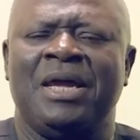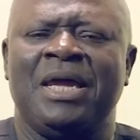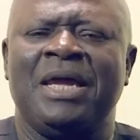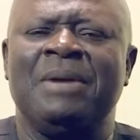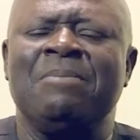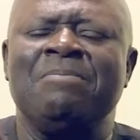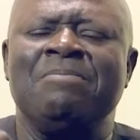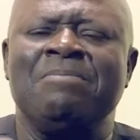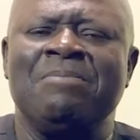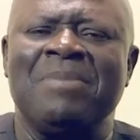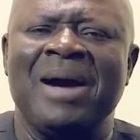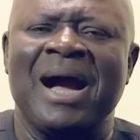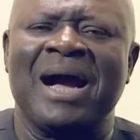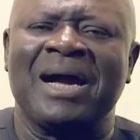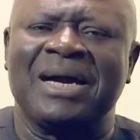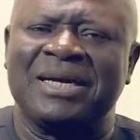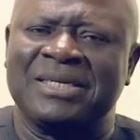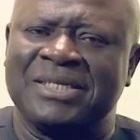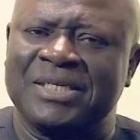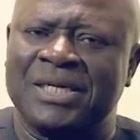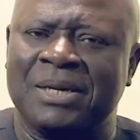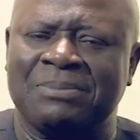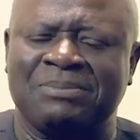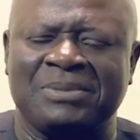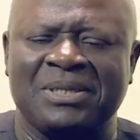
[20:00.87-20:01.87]
in Mark
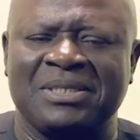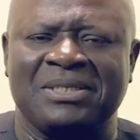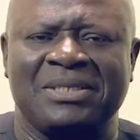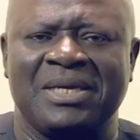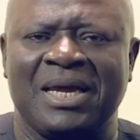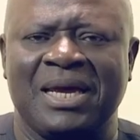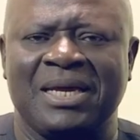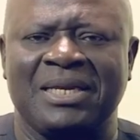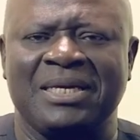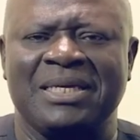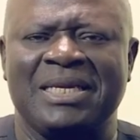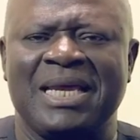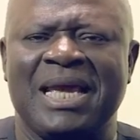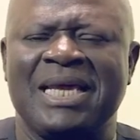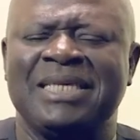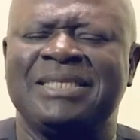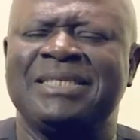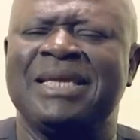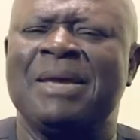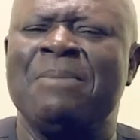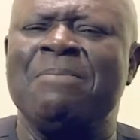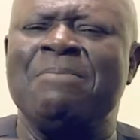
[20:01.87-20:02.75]
chapter 10, there is a